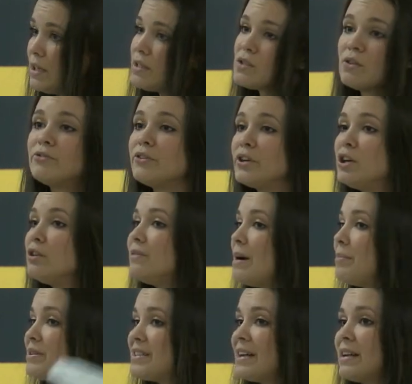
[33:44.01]
so for your
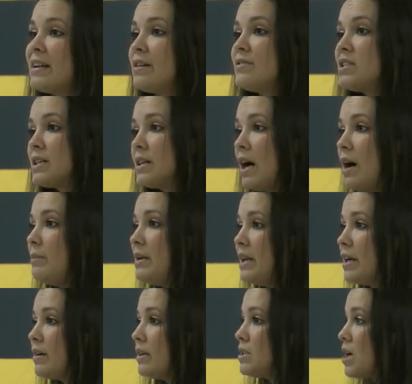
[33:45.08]
representatives to come
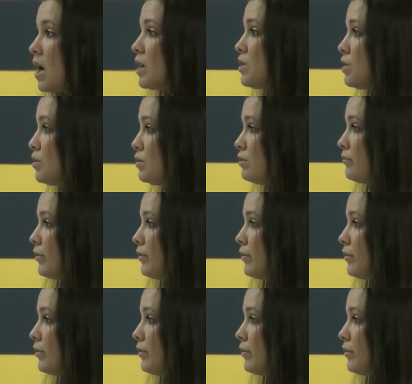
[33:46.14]
here and talk to you,